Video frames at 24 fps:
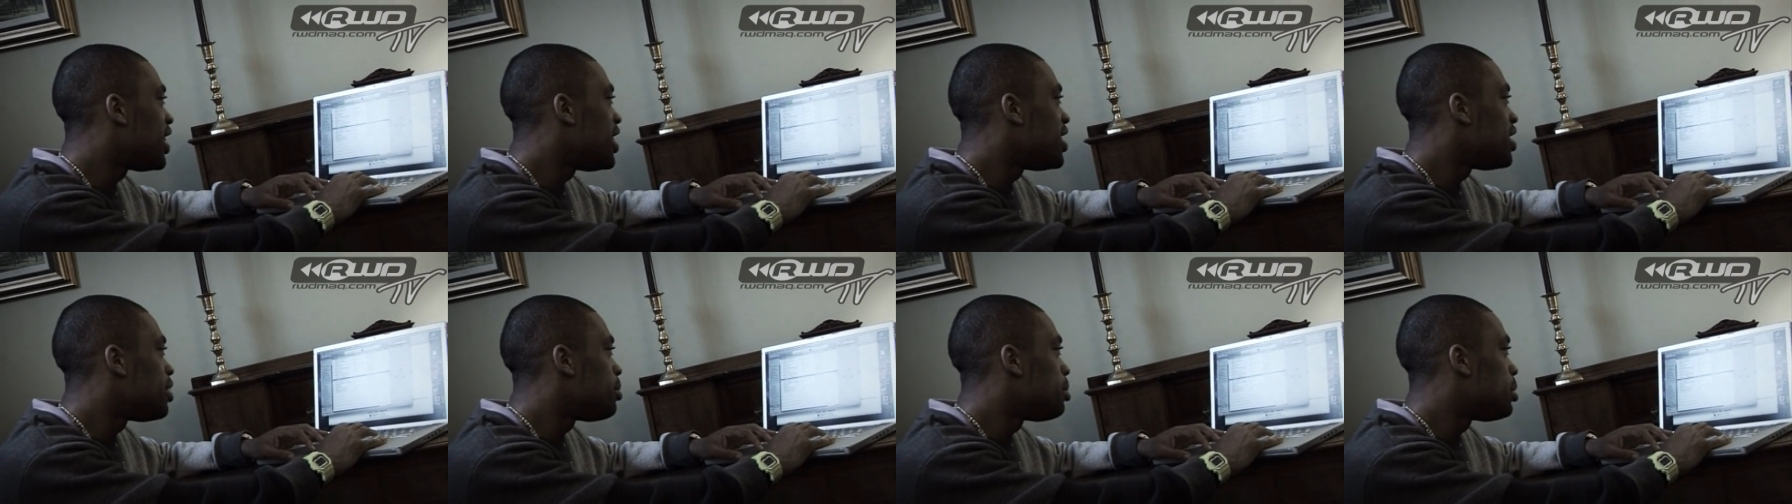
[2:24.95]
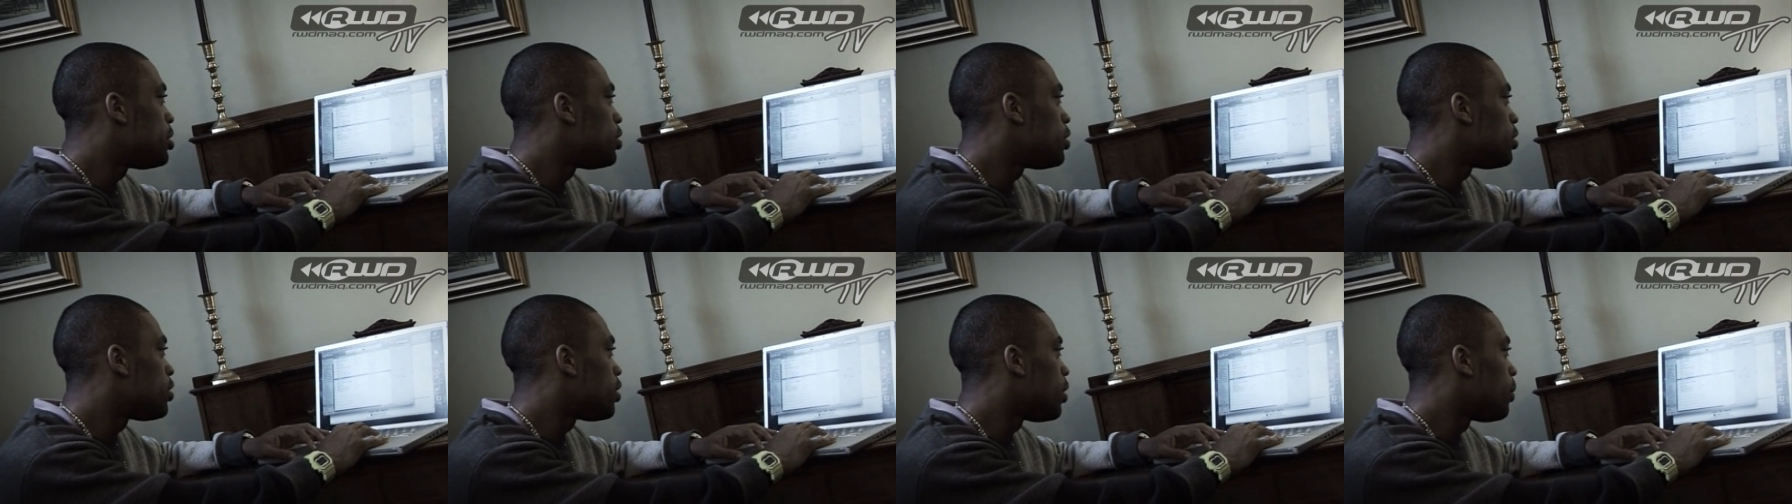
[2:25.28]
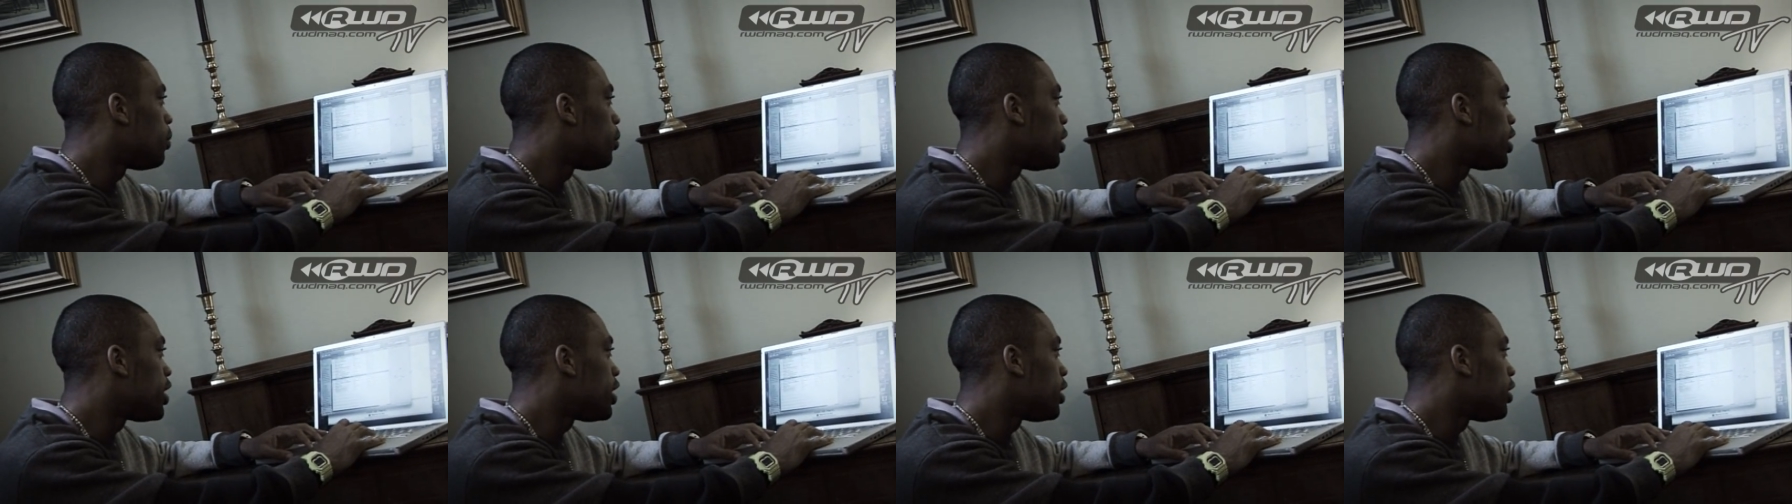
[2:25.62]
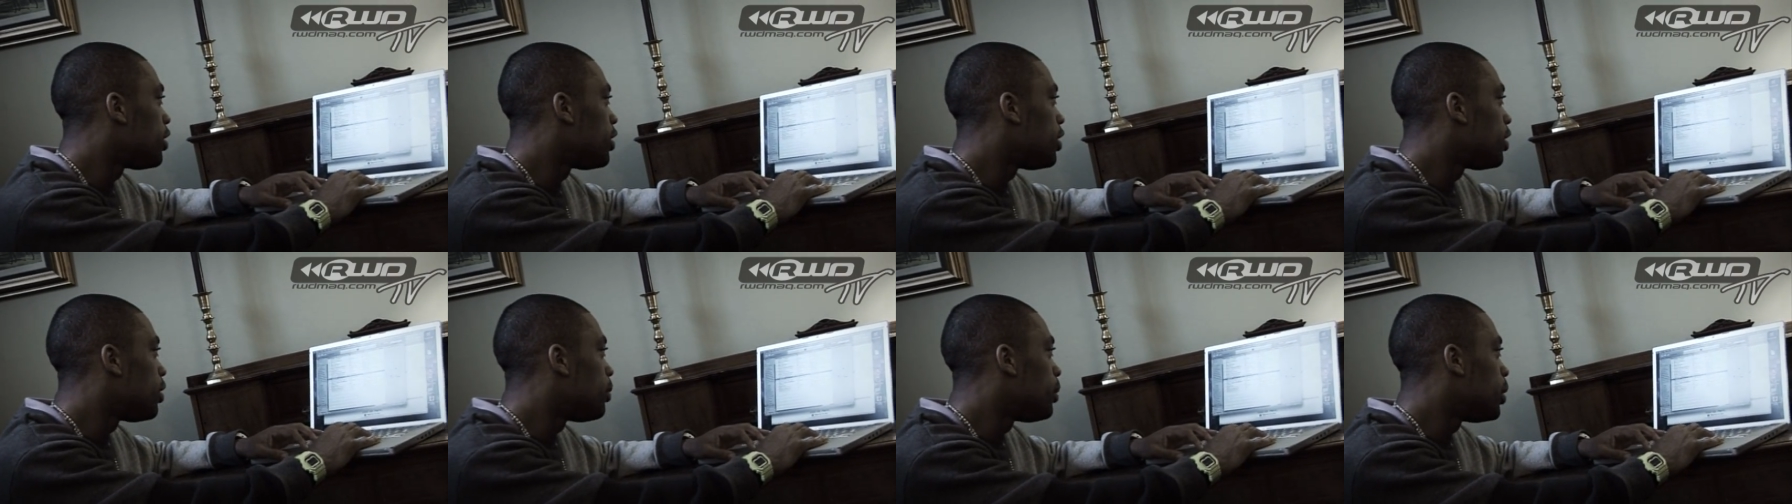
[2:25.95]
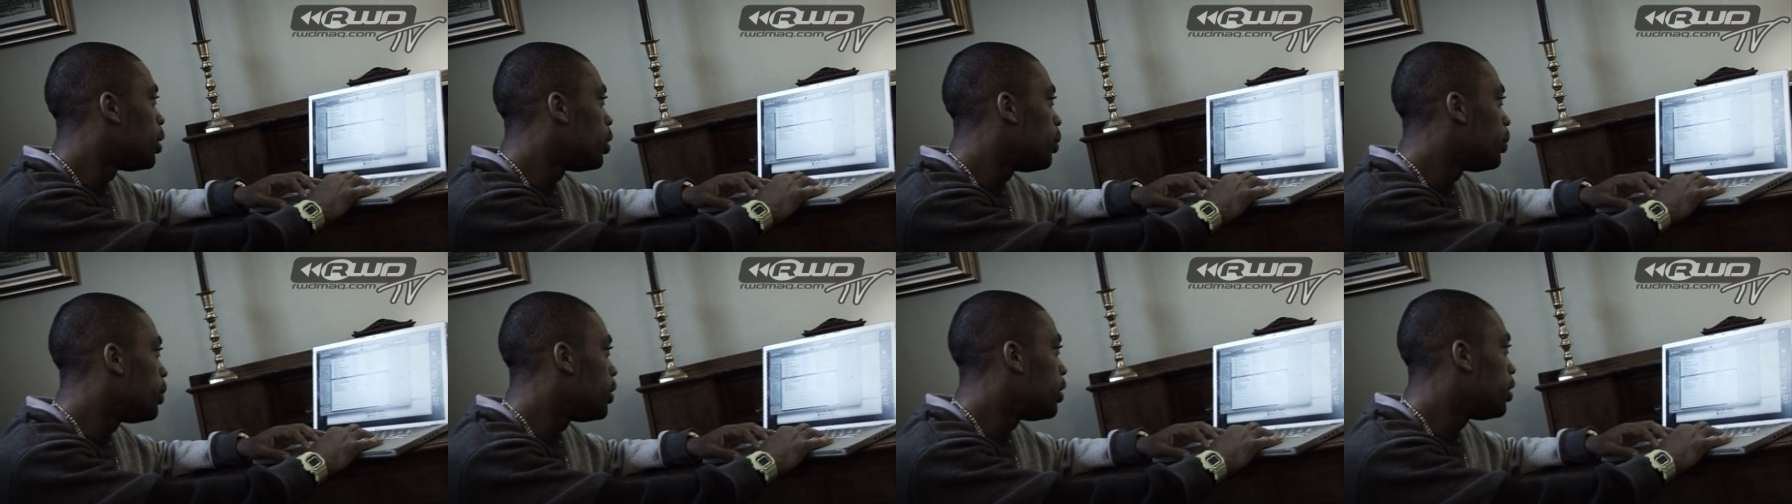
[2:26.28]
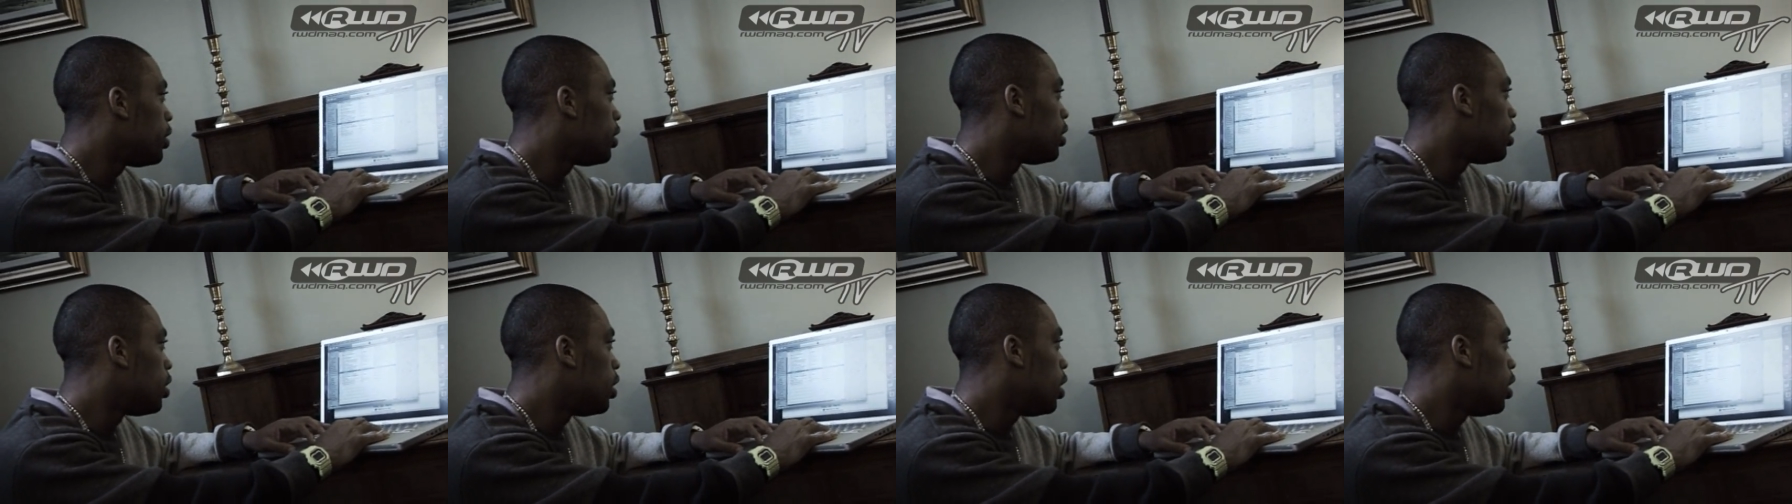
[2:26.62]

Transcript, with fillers: he's a producer I'm working on at the moment.